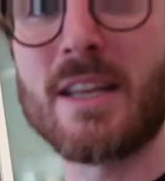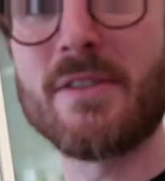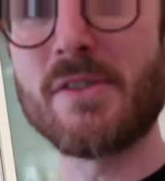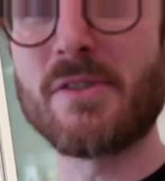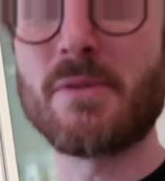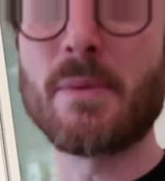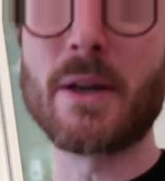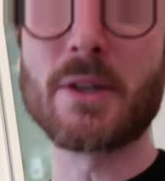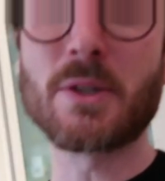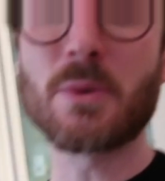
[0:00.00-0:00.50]
leave it
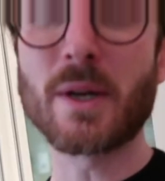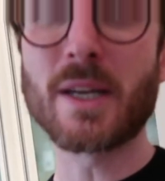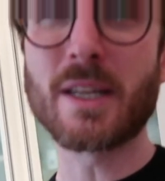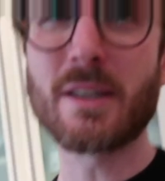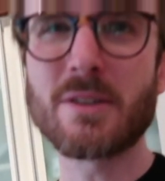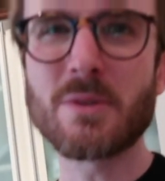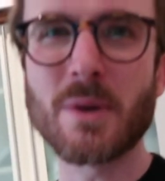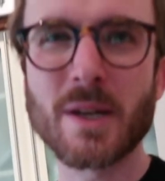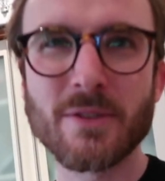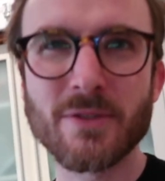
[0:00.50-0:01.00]
for about twenty,
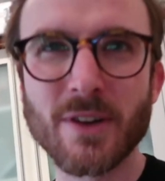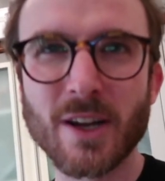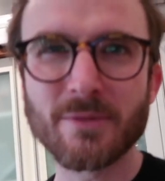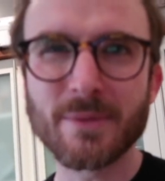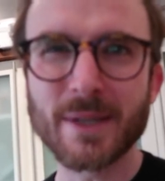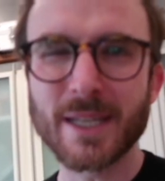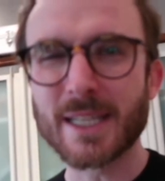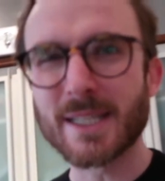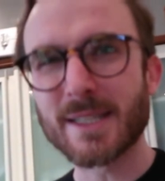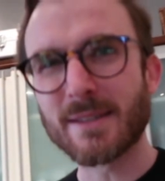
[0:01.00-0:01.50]
twenty-five
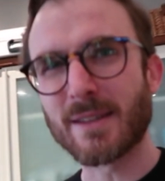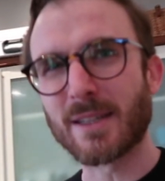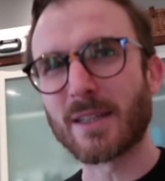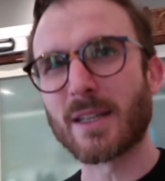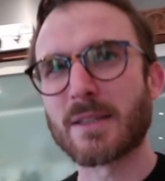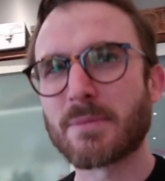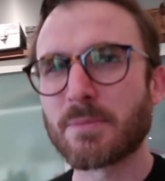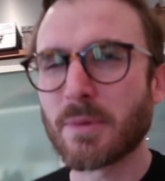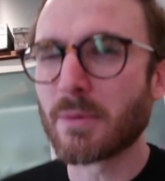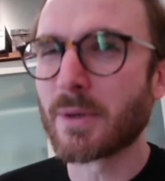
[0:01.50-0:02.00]
minutes. I think
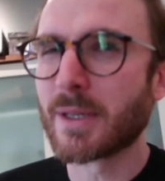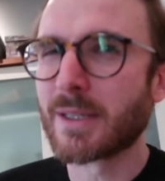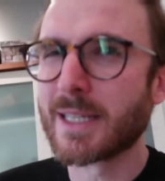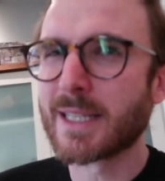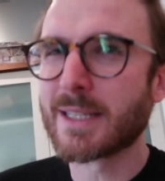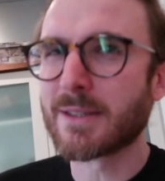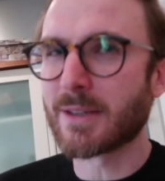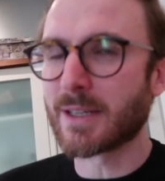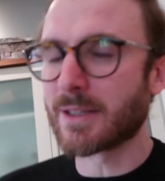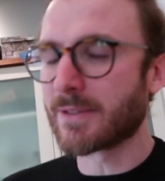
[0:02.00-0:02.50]
that's probably
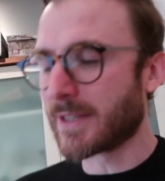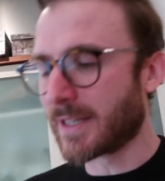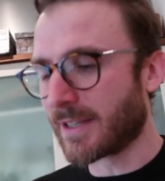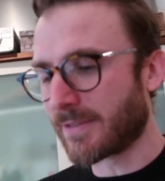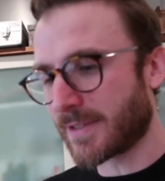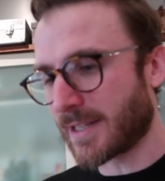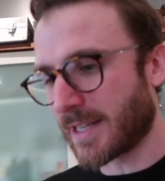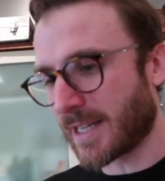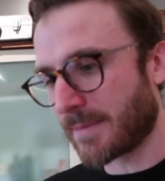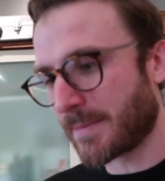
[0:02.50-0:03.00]
decent, enough
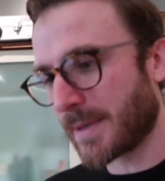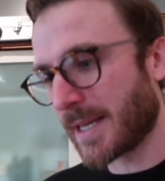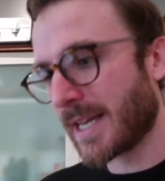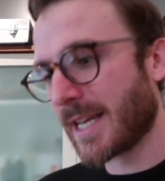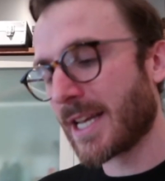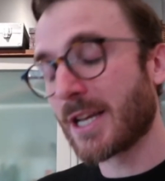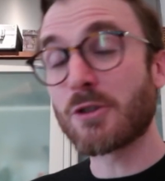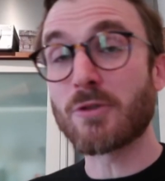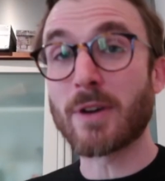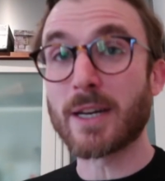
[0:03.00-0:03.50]
time.
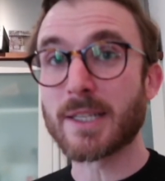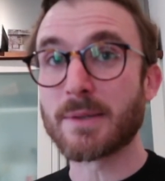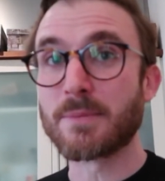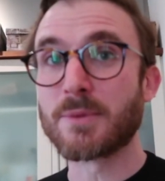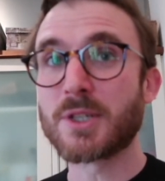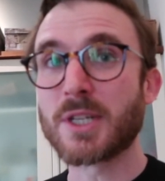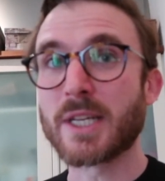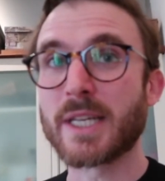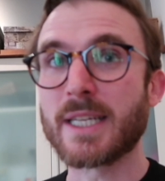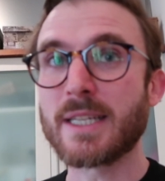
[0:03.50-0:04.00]
Grate some
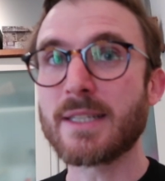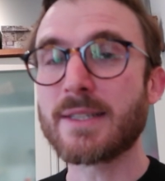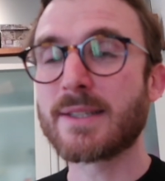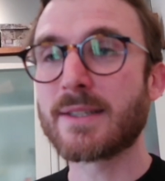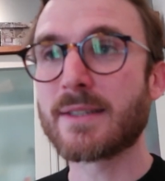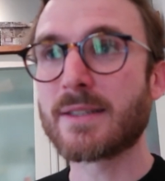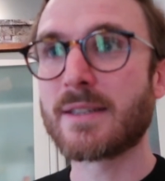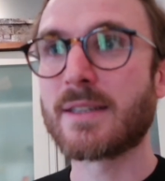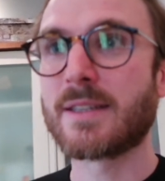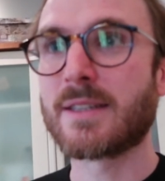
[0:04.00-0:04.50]
cheese,
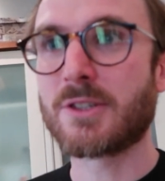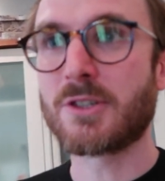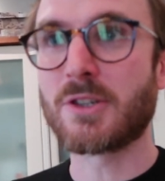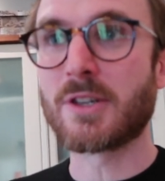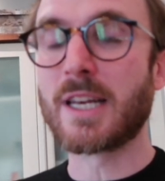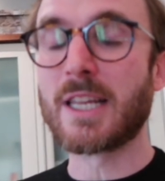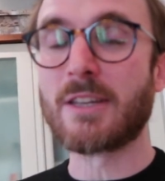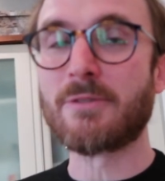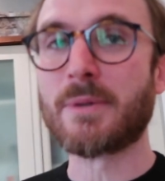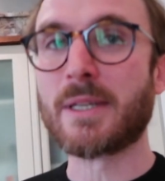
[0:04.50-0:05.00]
should
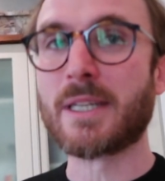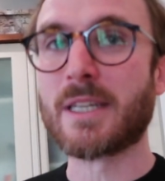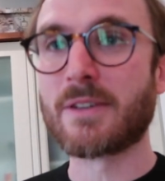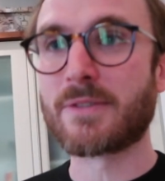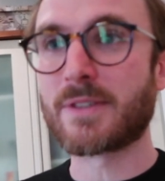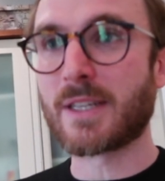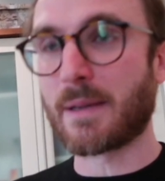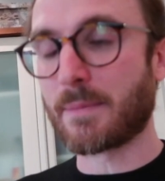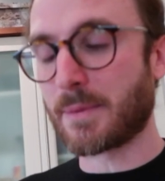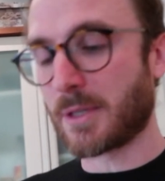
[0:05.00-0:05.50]
leave me enough
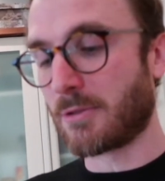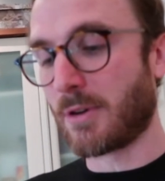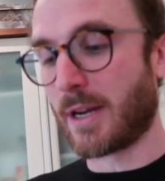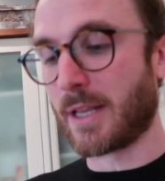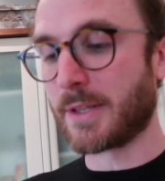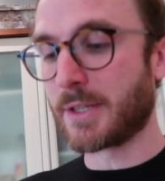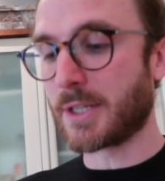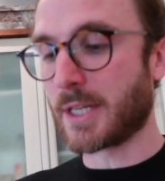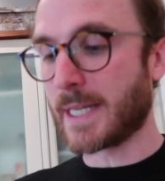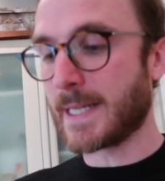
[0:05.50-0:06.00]
time to
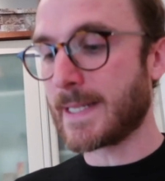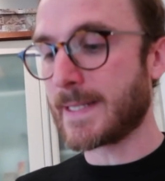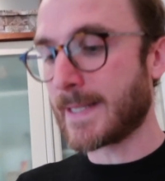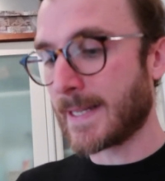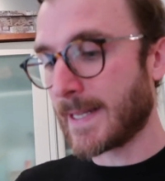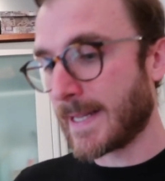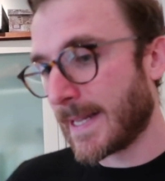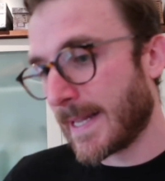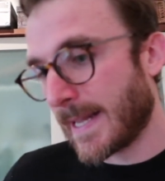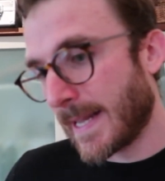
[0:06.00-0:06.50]
grate the cheese.
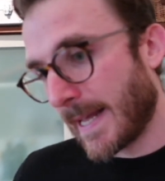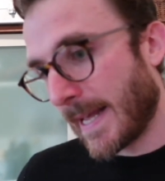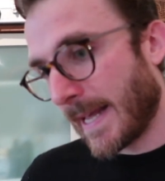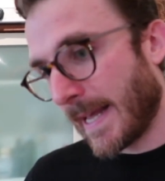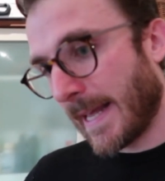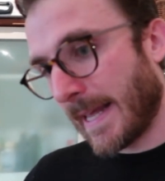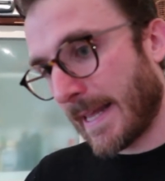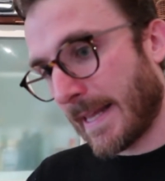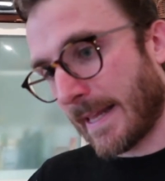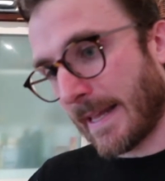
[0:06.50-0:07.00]

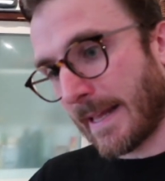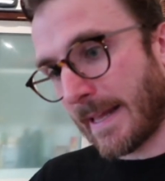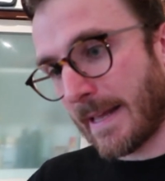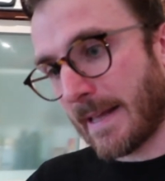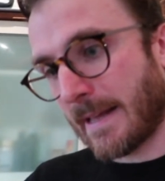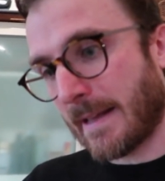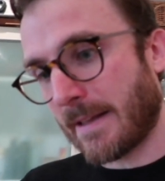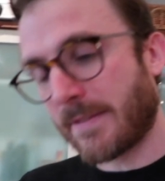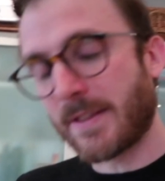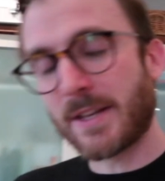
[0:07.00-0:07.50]
Uh,
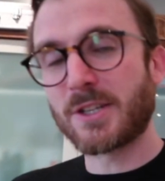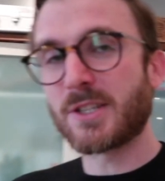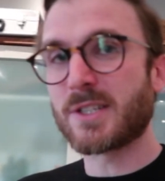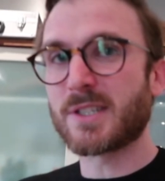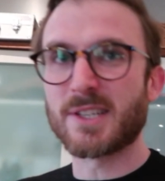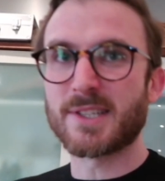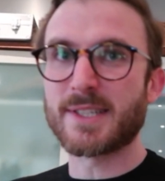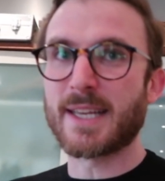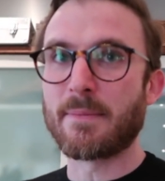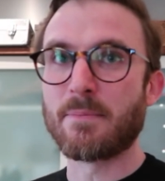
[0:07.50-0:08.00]
and then
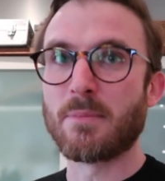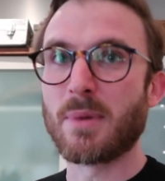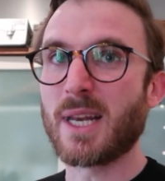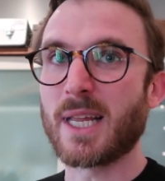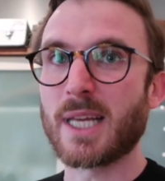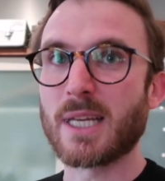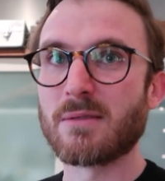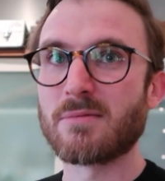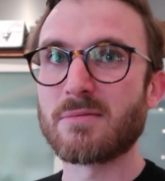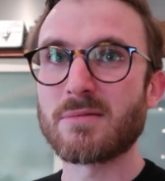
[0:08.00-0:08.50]
just assemble
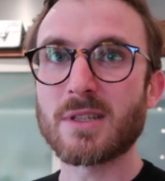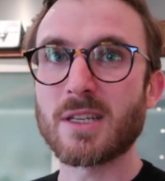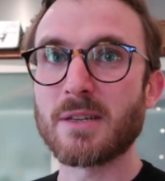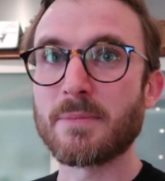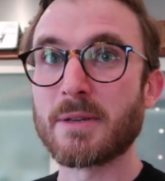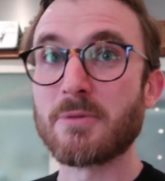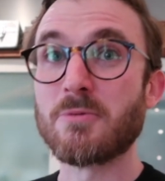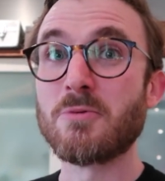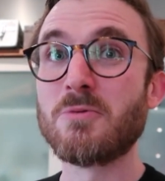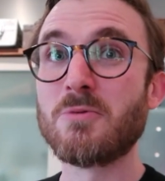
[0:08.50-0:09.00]
it. It's gonna
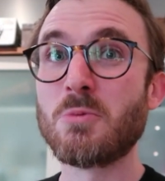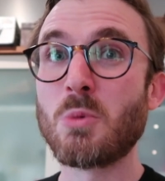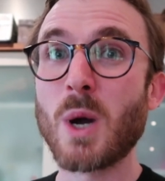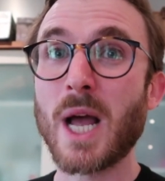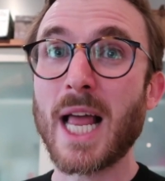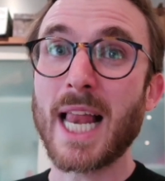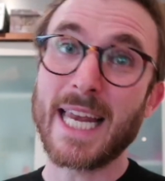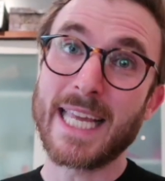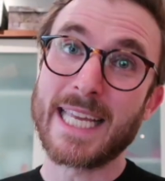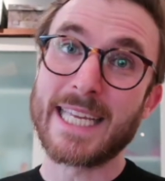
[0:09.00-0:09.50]
be well